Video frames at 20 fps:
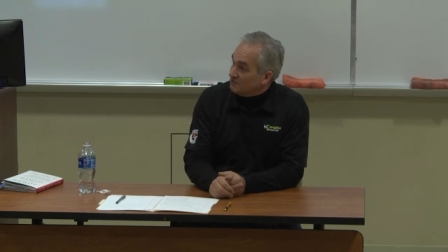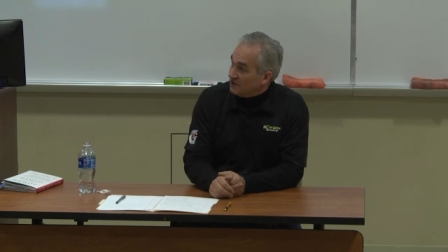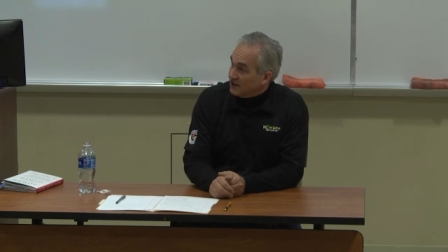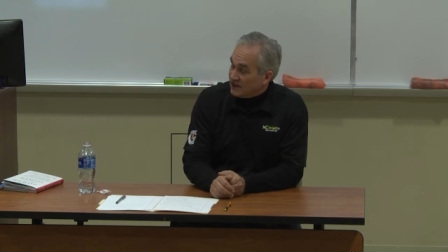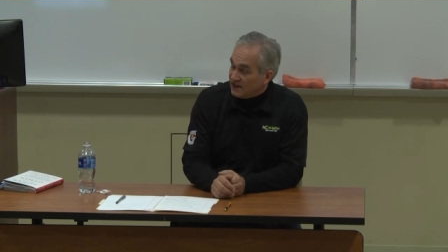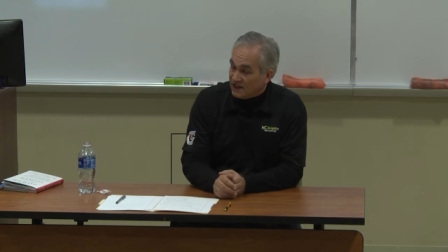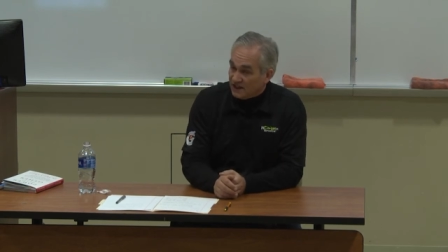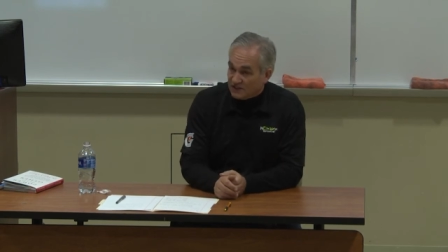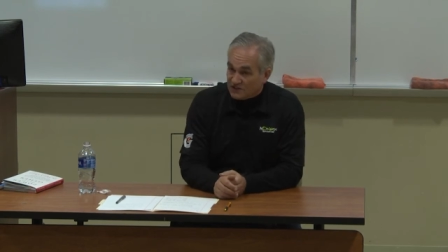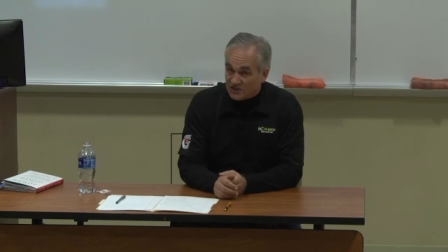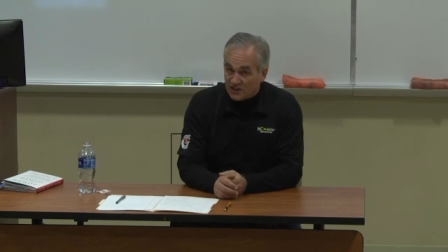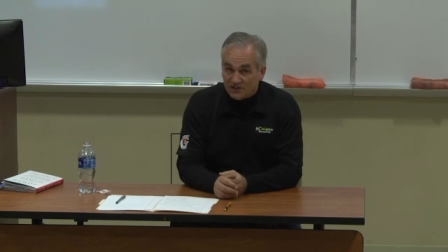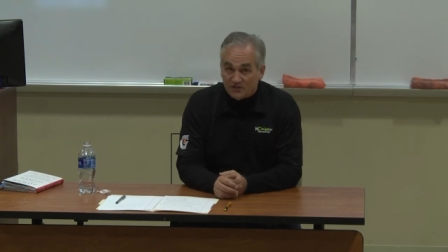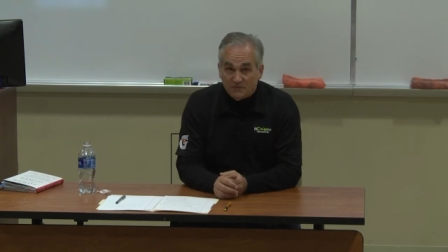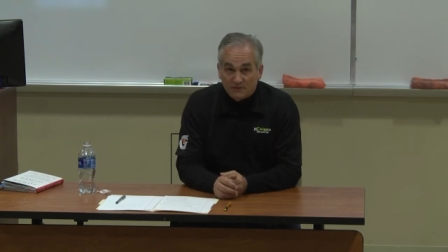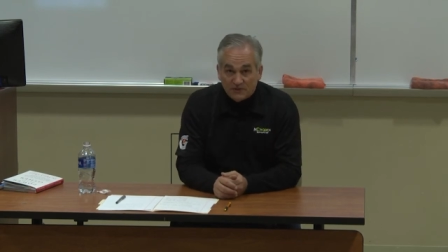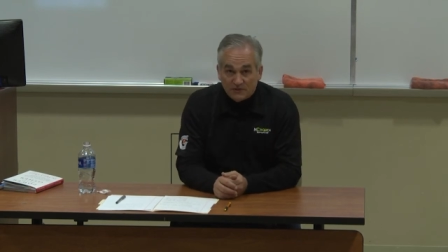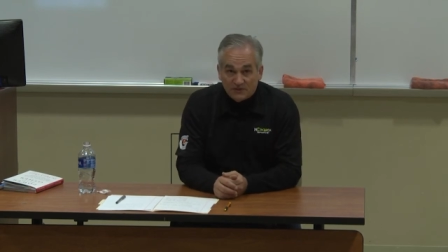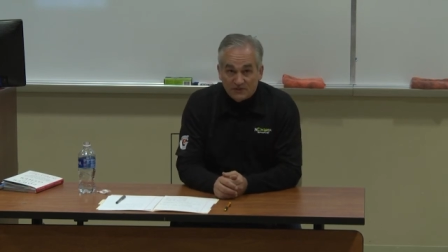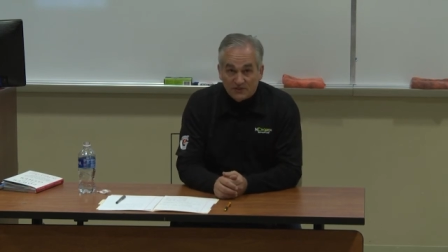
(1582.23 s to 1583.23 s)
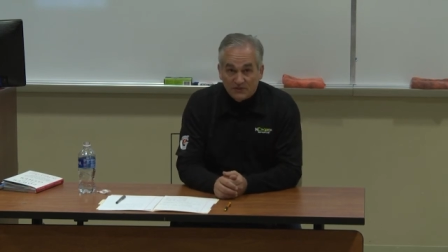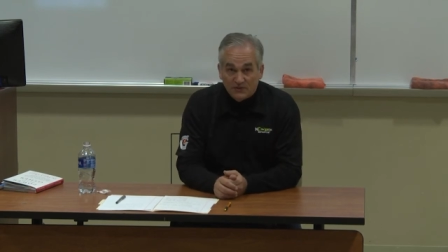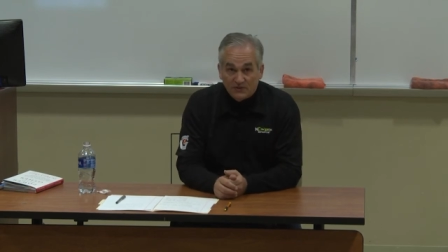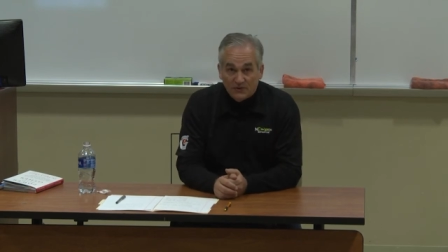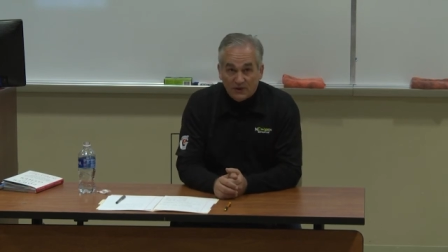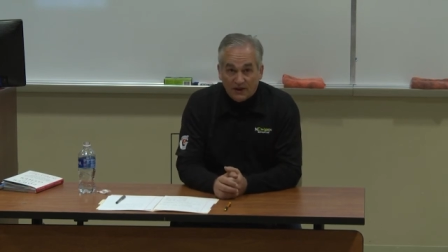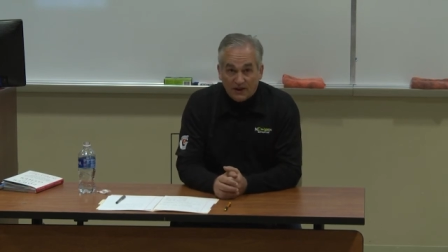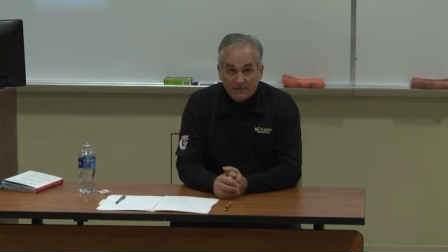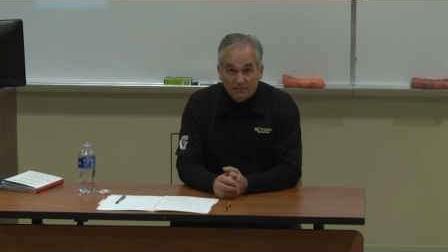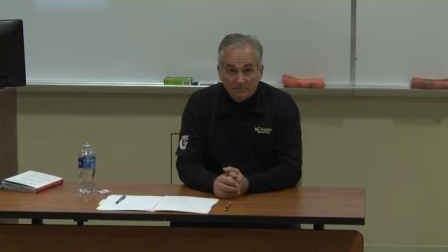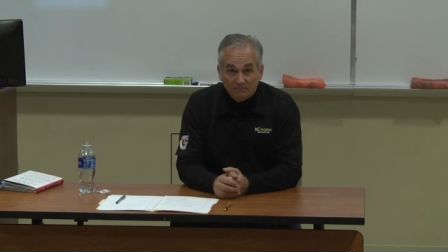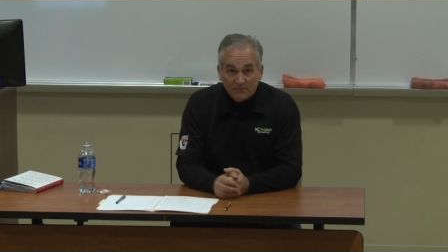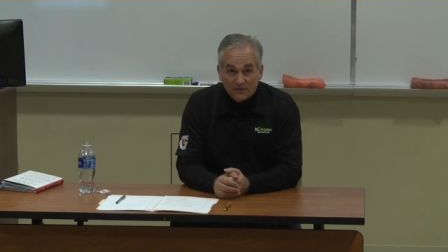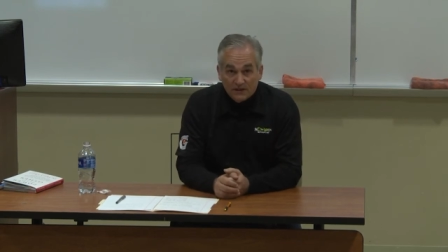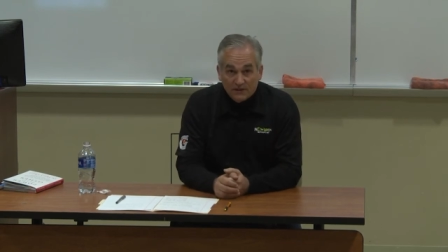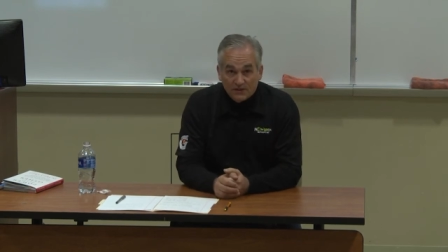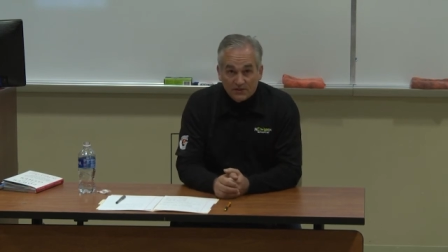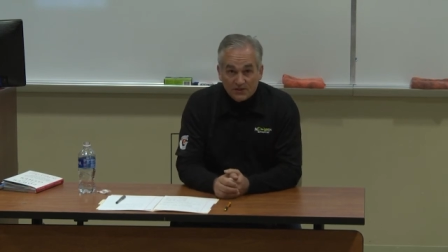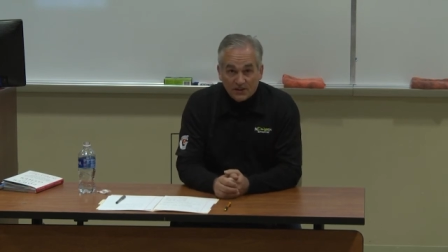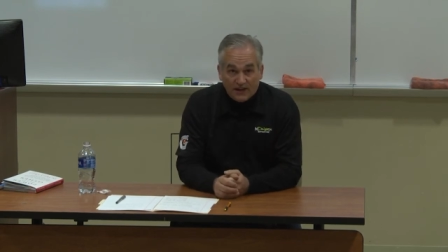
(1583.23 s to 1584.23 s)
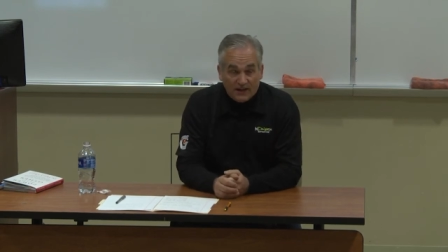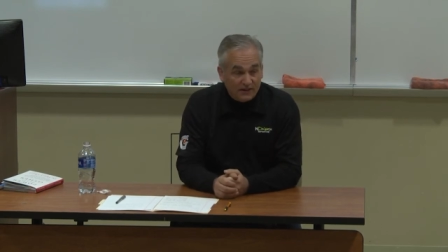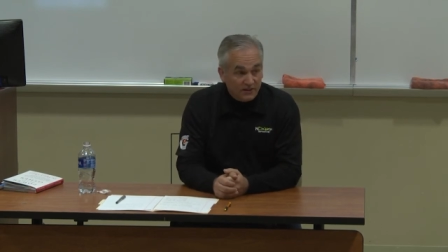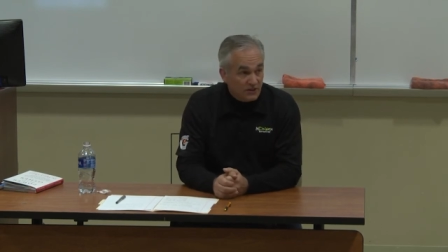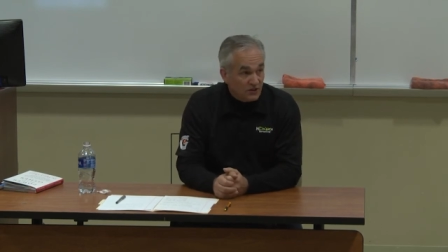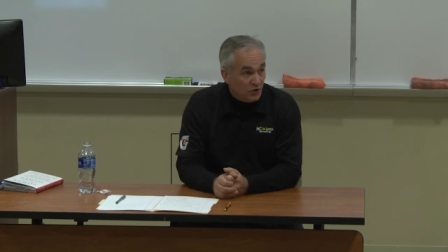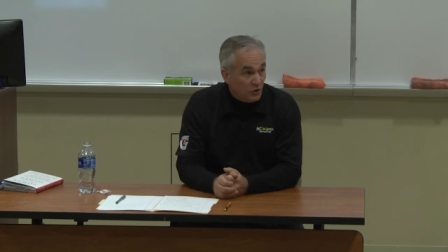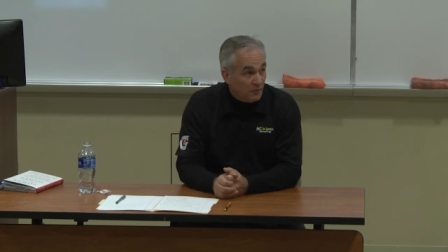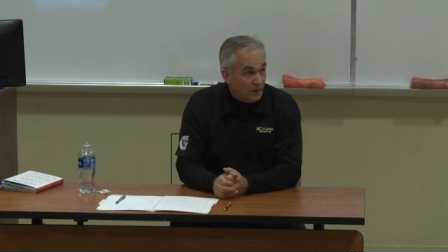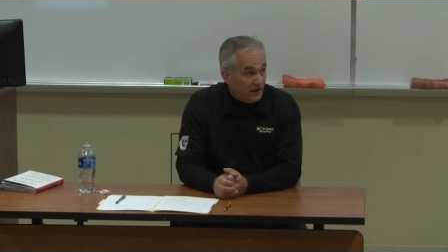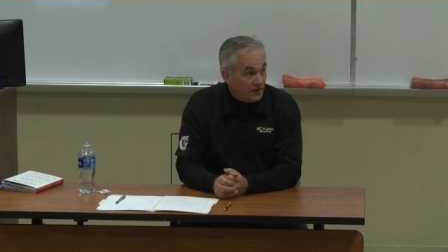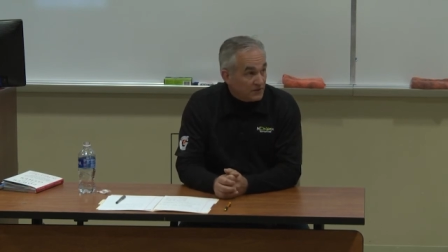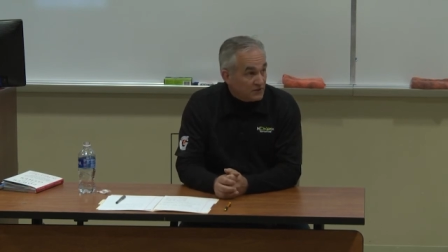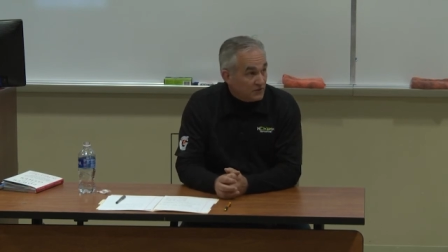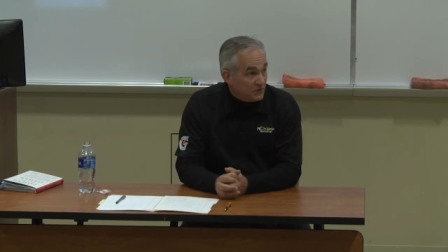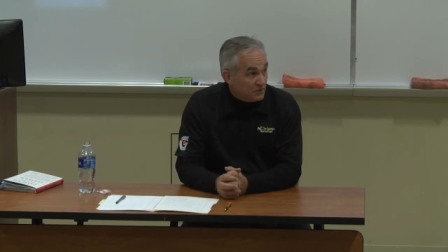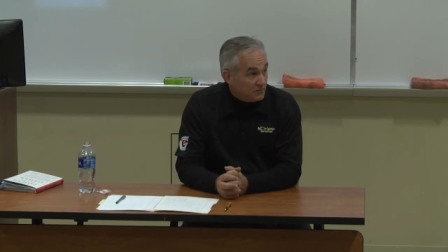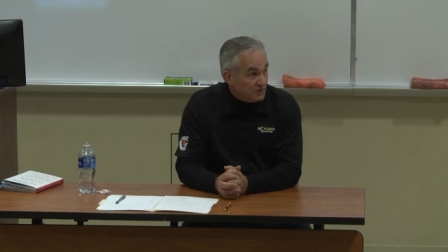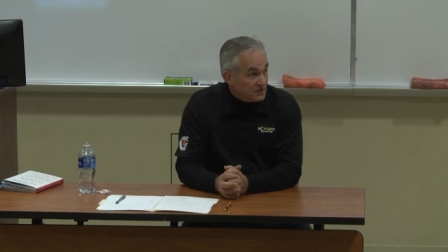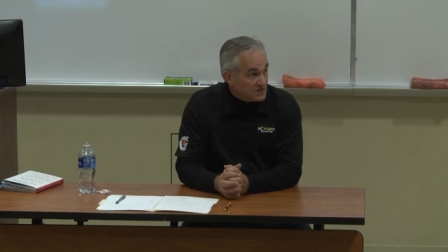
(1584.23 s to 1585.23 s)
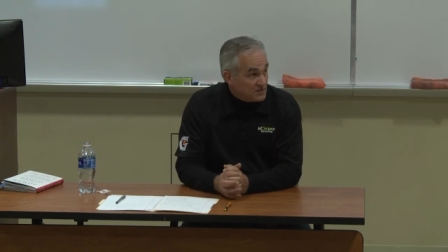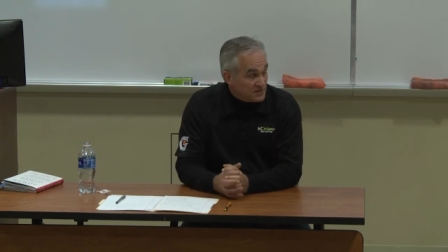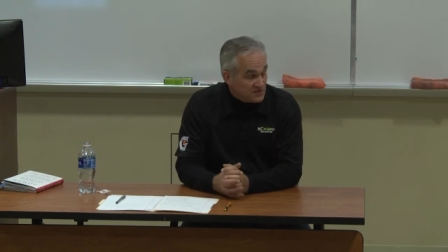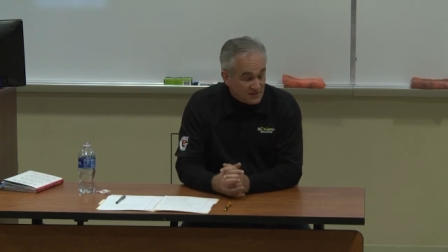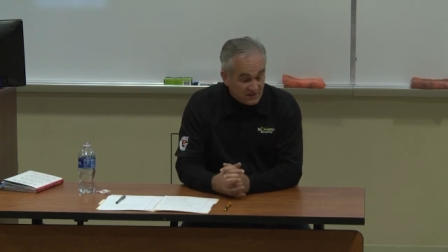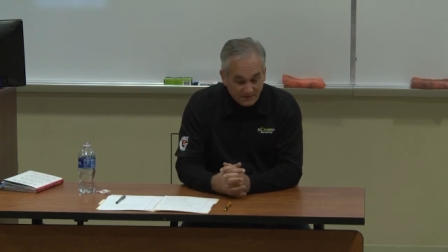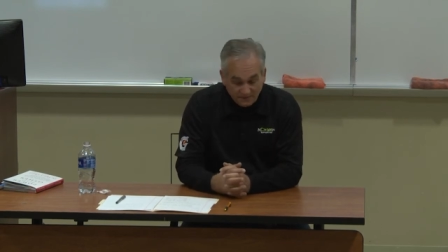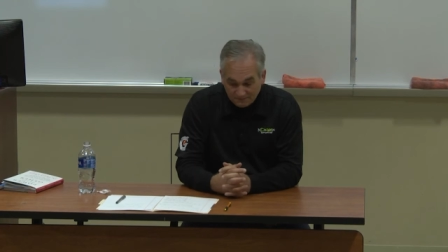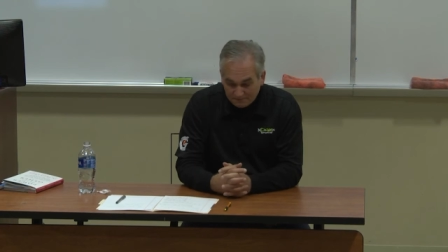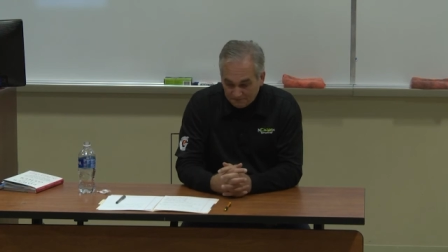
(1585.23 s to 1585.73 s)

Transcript: making adjustments to, uh, to how you go about doing business.